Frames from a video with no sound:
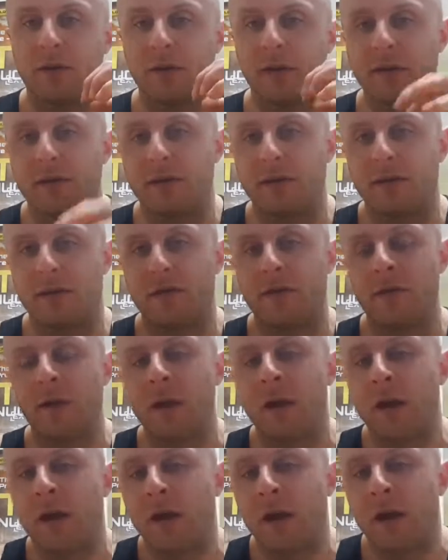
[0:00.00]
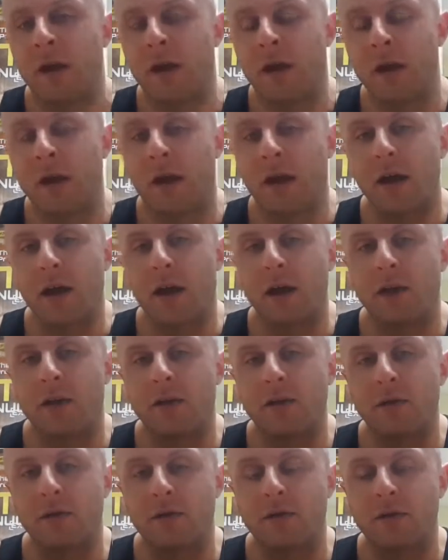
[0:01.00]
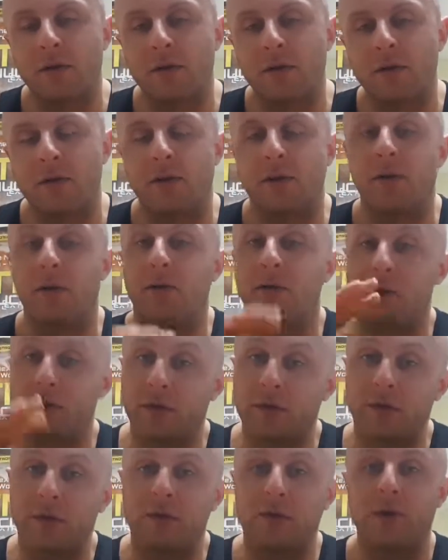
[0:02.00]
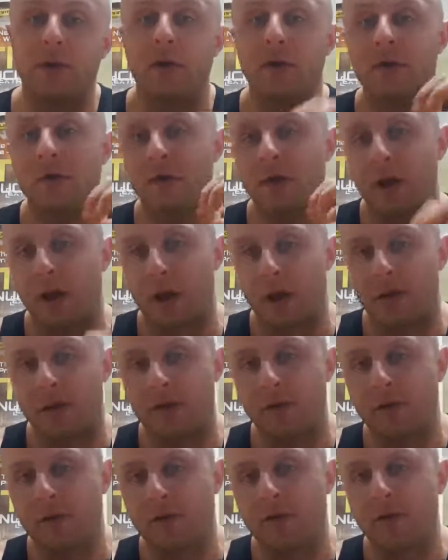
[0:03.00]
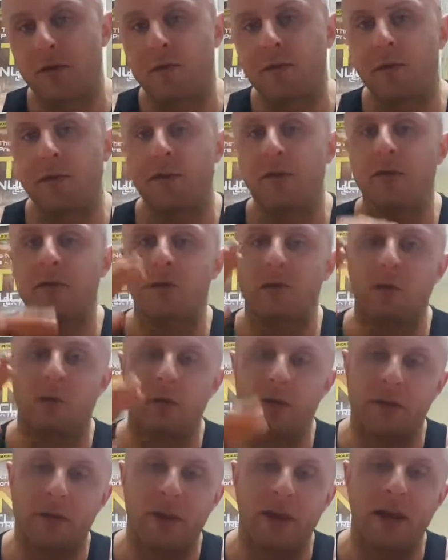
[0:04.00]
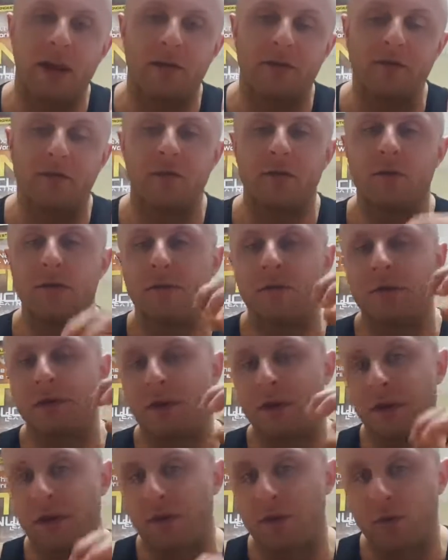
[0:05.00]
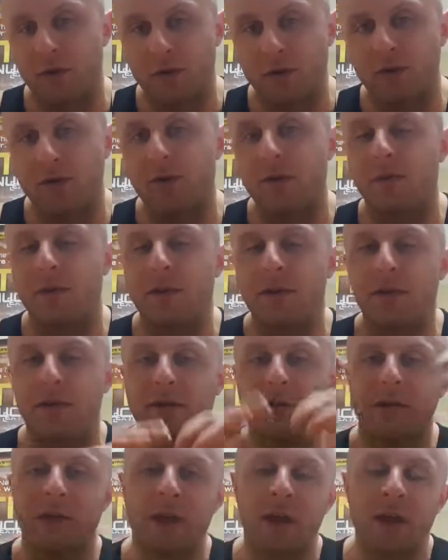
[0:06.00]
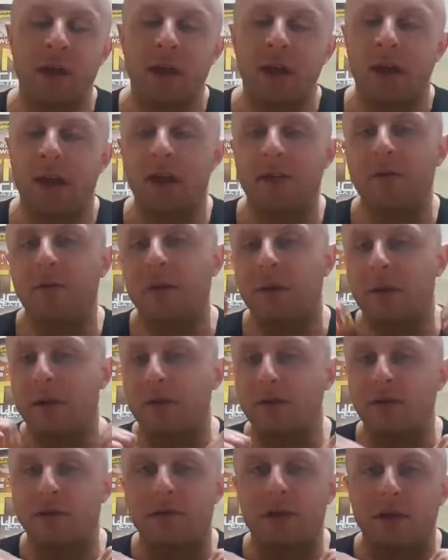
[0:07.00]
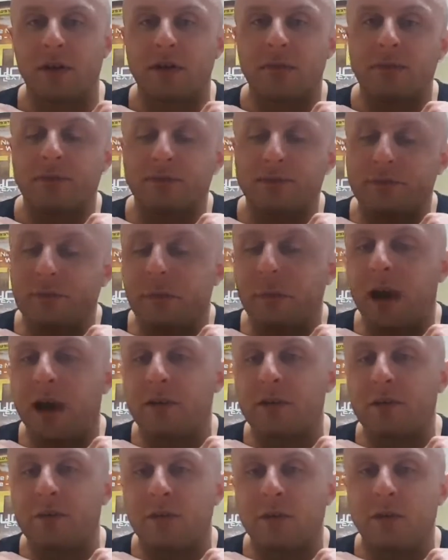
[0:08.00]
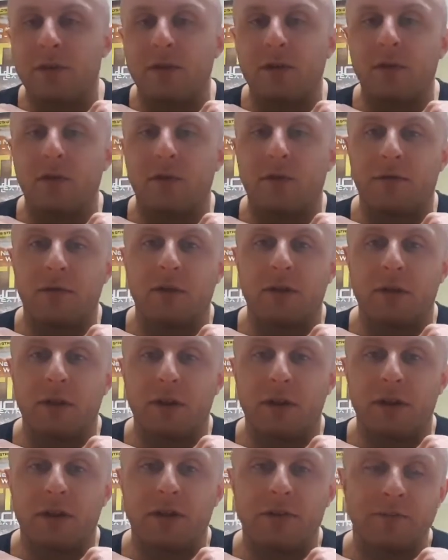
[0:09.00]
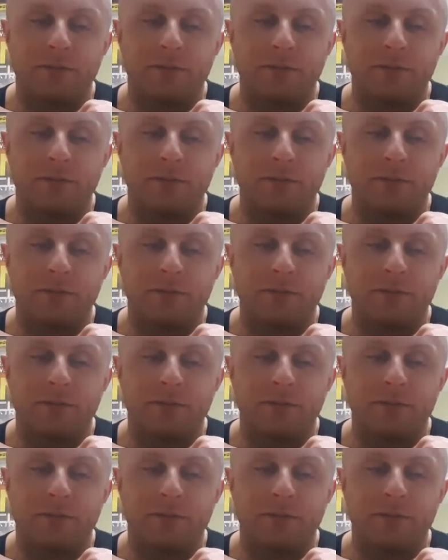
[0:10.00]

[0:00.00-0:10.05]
of this, and 1 scoop here and 2 scoops here, or 1.5 scoops and 1 scoop of this. It's really just to maximize the overall